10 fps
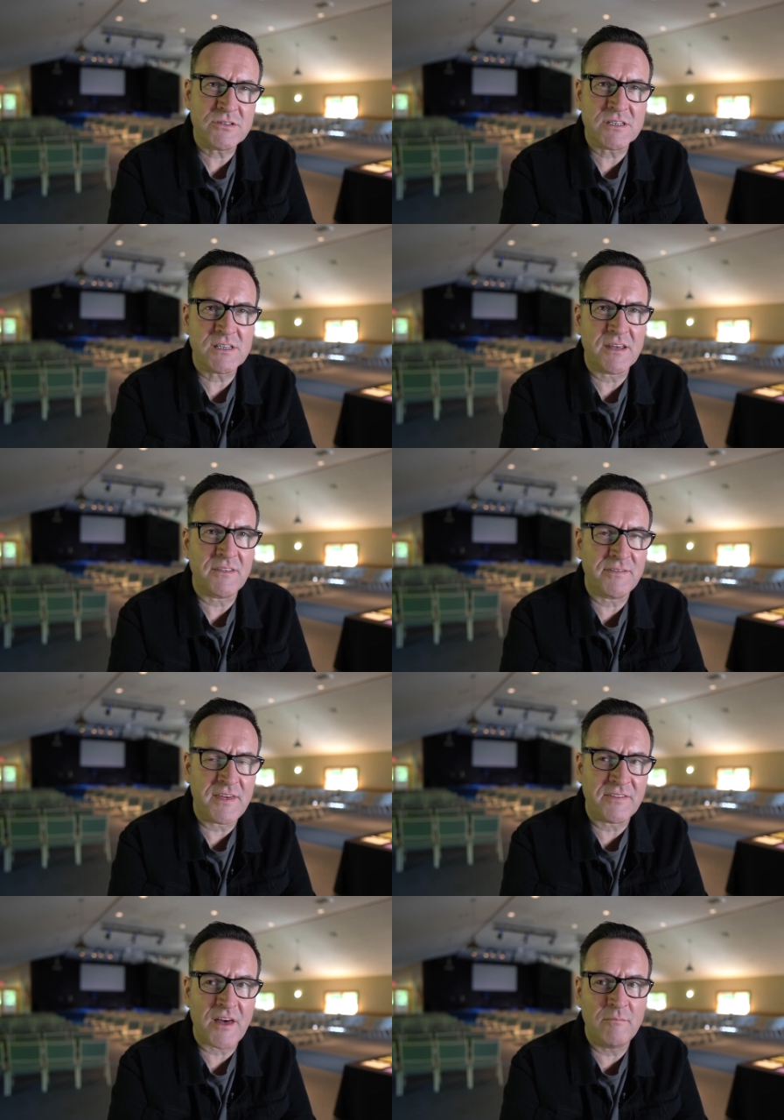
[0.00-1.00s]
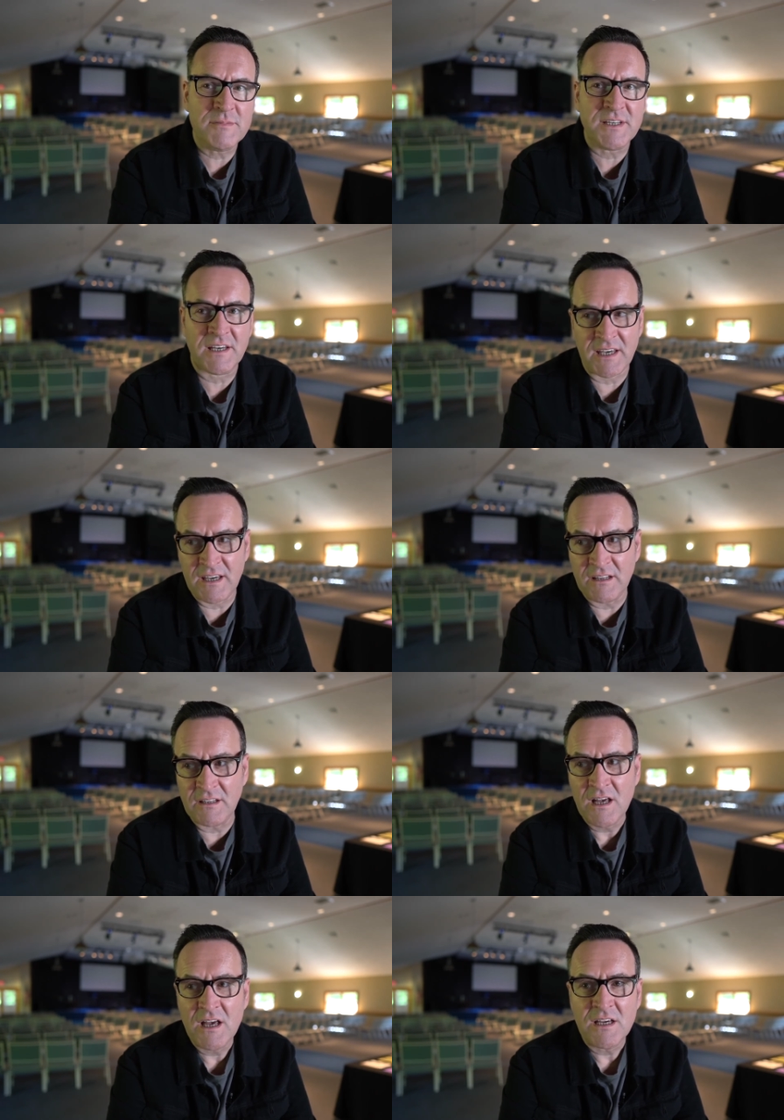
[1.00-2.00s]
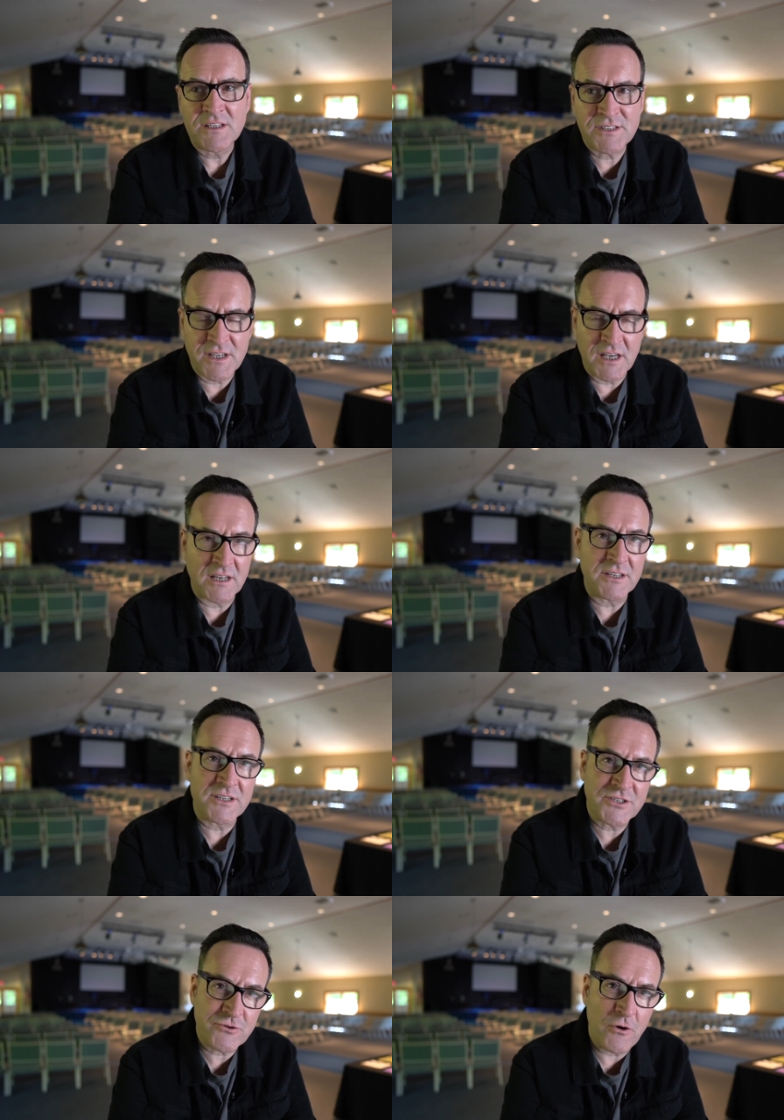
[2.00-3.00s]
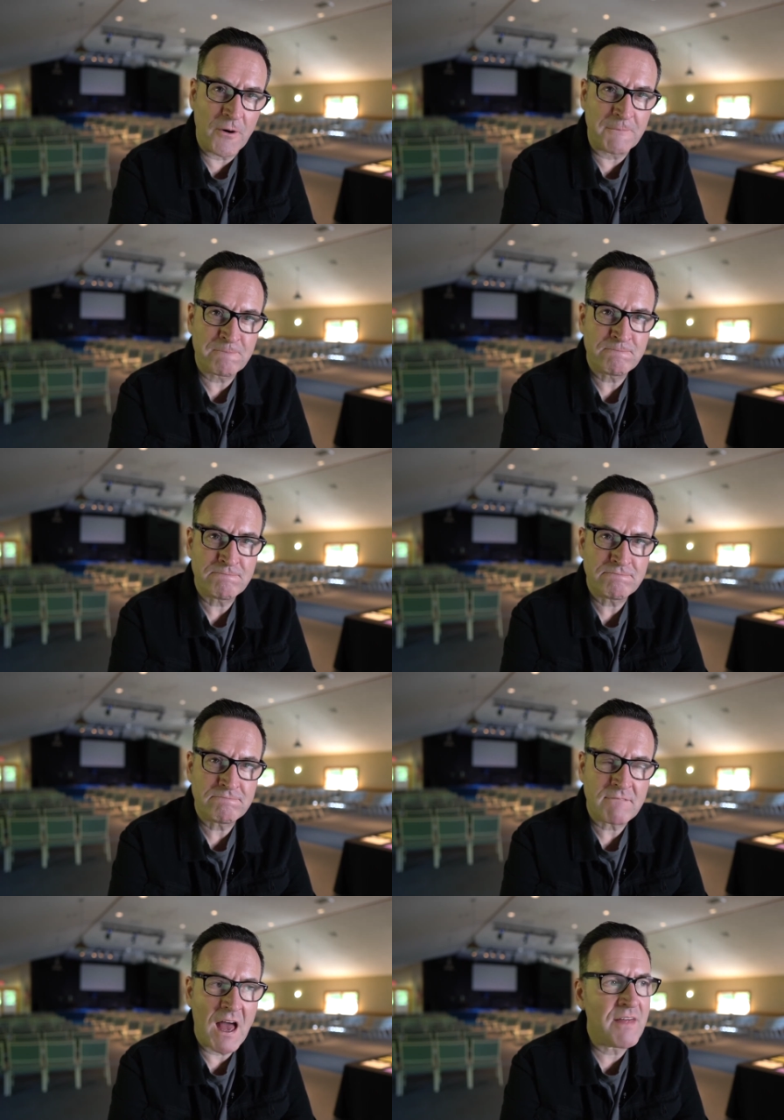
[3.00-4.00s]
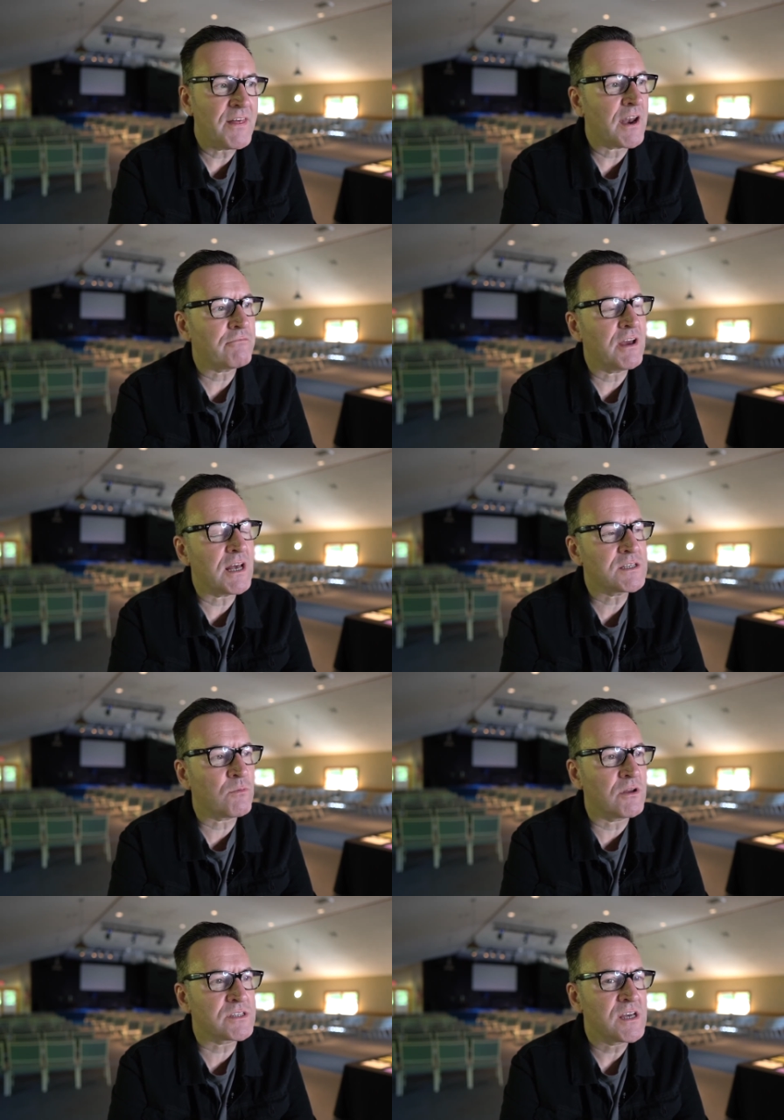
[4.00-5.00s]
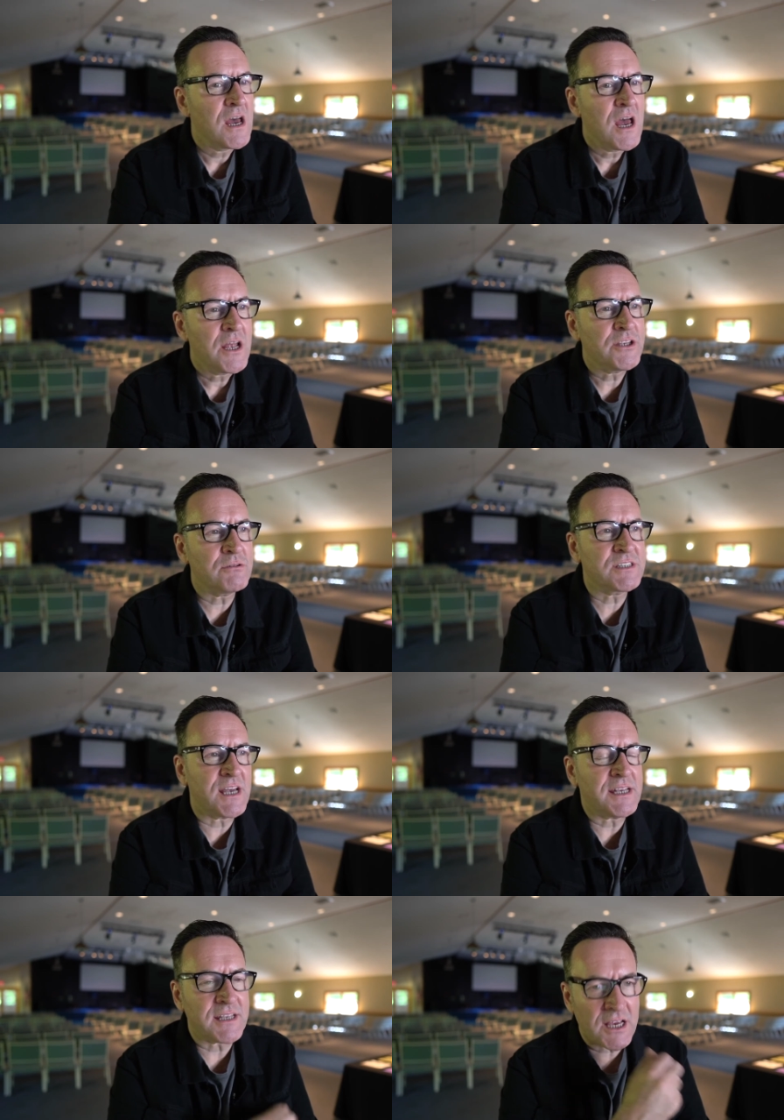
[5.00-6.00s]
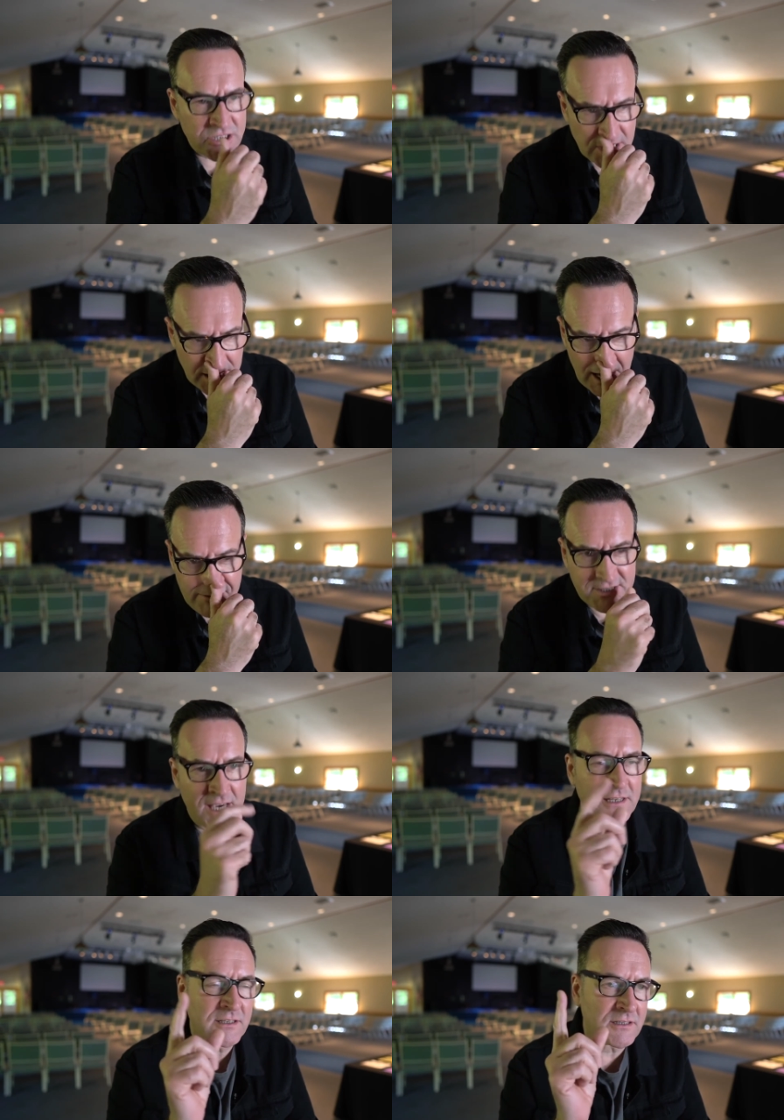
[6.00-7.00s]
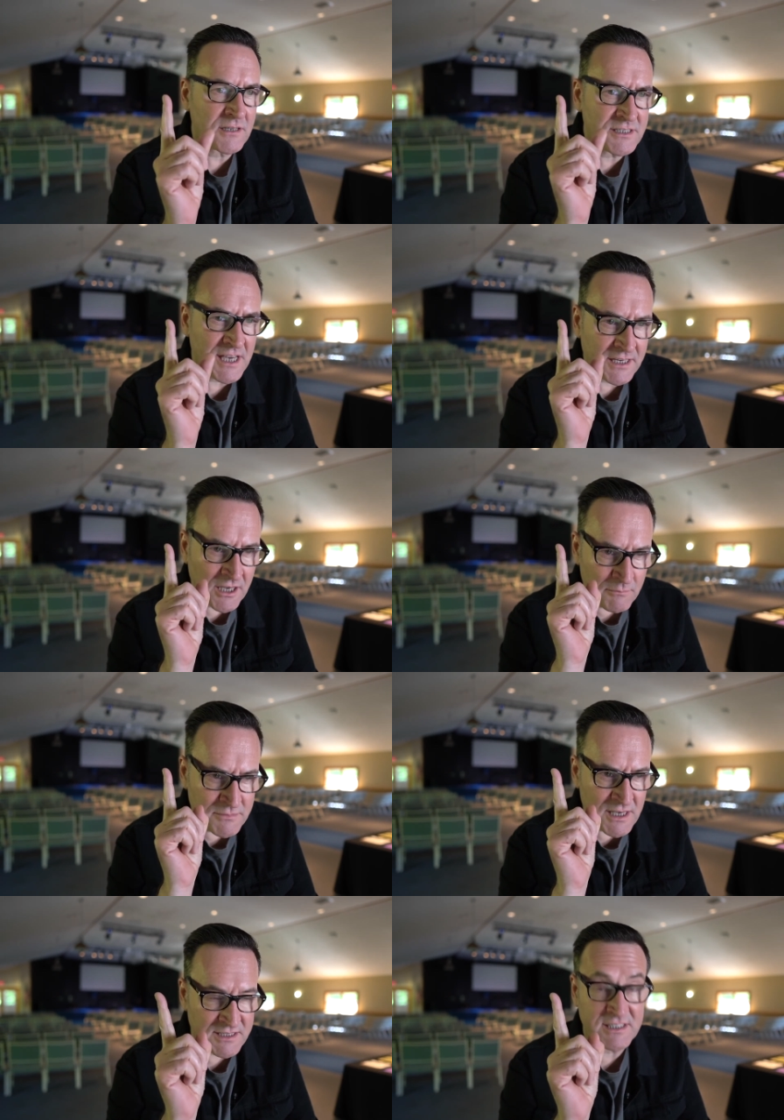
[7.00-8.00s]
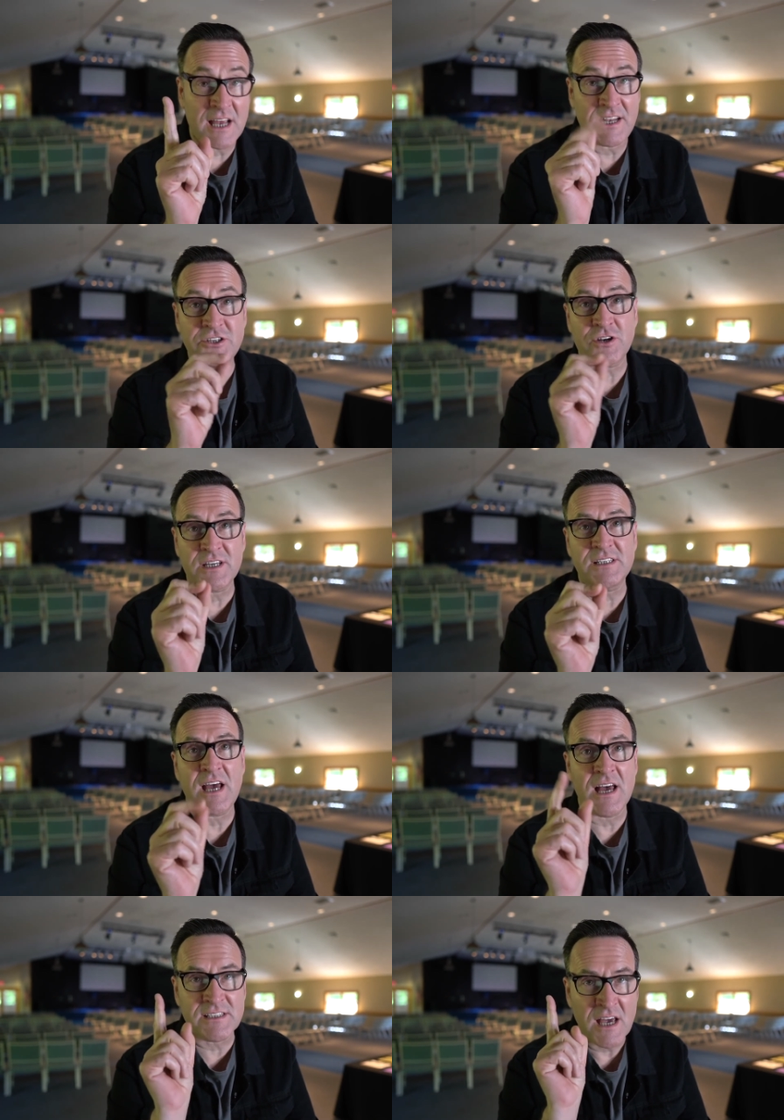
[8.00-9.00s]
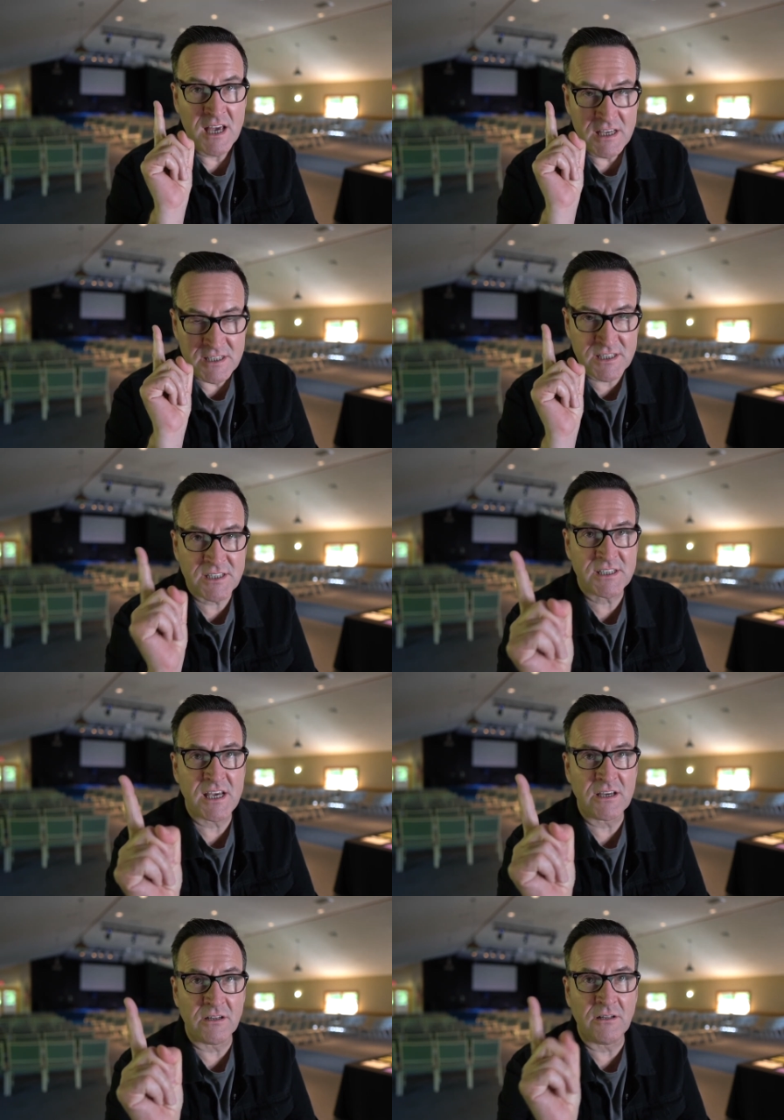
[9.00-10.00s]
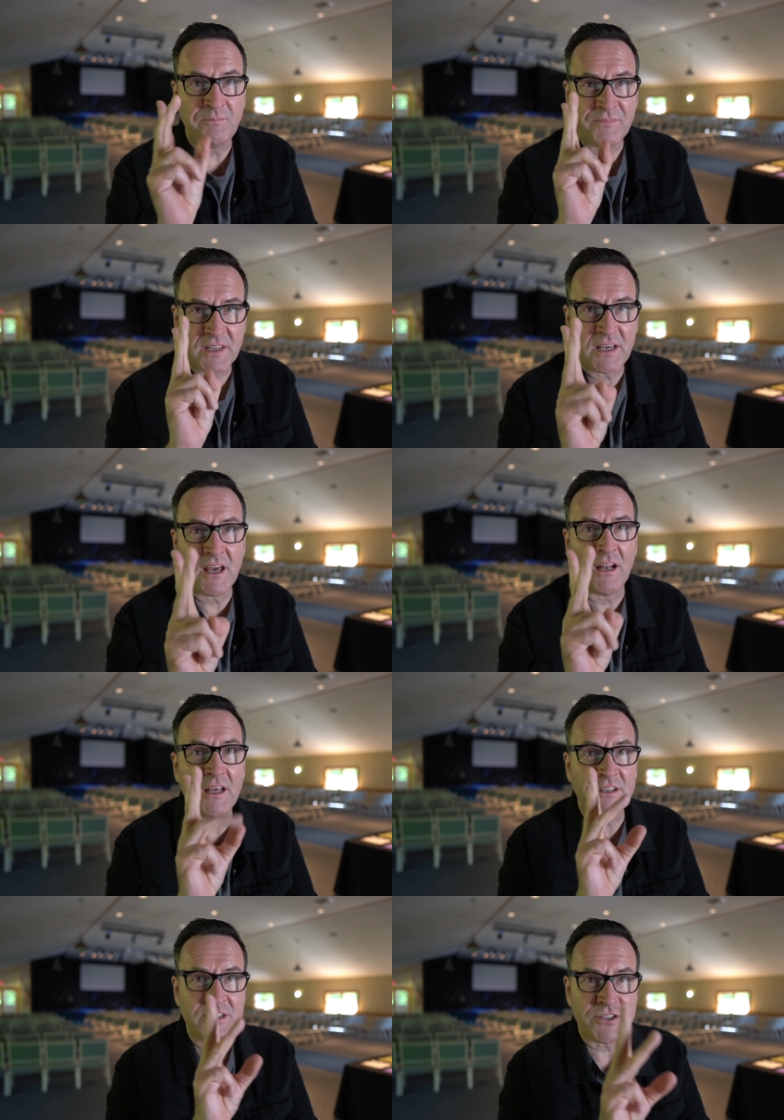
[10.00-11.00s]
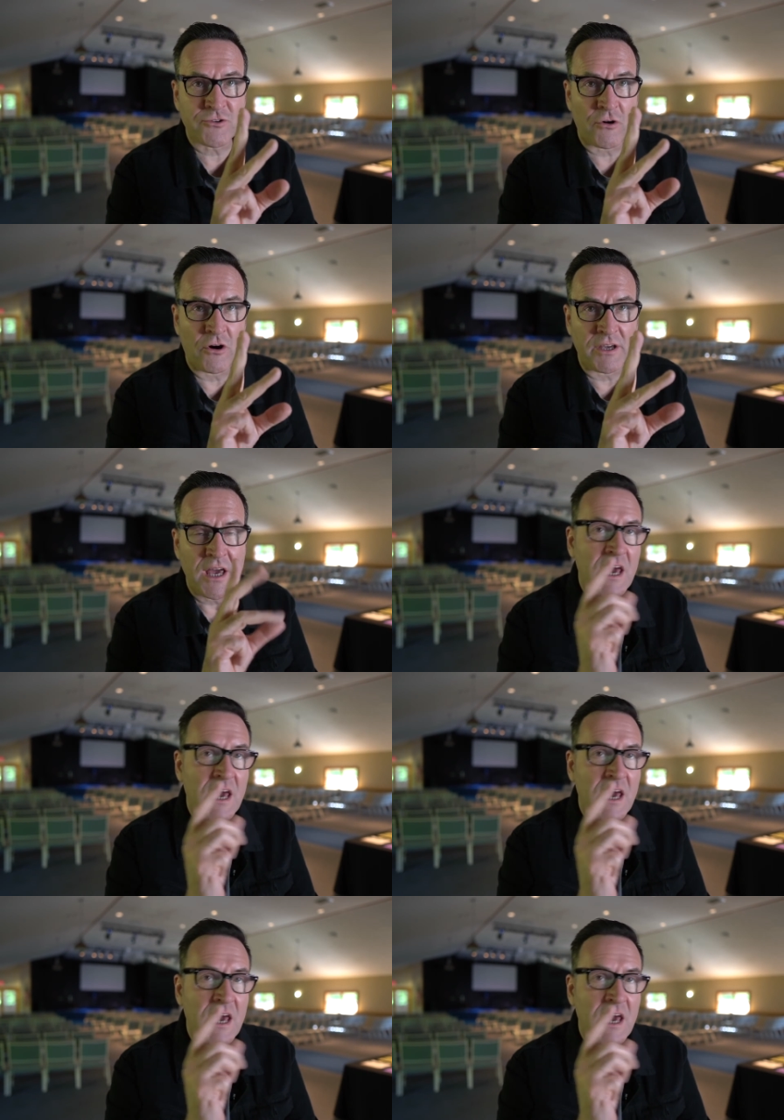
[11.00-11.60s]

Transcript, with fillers: used to say the thief comes to kill, steal, and destroy. And then I realized once, no, Satan actually, if Satan comes, it literally says steal, kill, and destroy.